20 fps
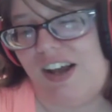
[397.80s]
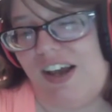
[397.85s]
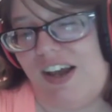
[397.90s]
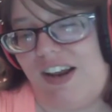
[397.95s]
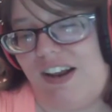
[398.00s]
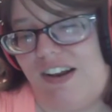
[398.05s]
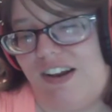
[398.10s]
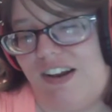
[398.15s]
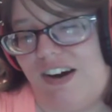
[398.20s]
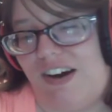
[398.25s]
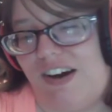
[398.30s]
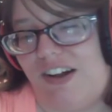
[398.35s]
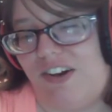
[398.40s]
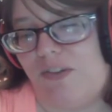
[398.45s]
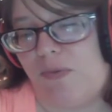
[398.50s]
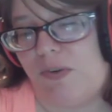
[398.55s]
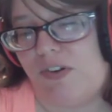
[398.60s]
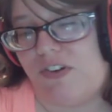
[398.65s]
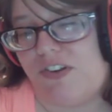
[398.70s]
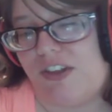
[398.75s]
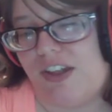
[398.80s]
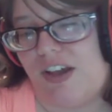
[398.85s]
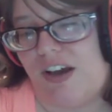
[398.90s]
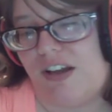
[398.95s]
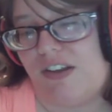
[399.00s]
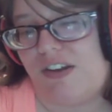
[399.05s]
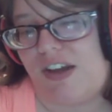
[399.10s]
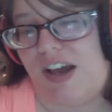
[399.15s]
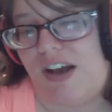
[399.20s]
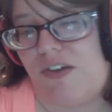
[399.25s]
out of Dodge once
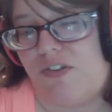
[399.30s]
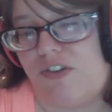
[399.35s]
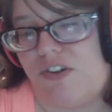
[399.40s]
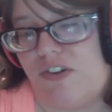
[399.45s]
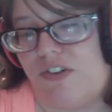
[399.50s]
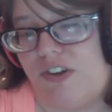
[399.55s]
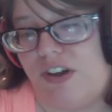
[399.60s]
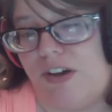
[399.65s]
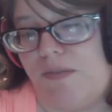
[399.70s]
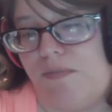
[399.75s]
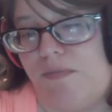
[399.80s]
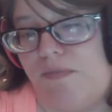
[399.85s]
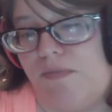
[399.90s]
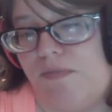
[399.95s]
the town shows up,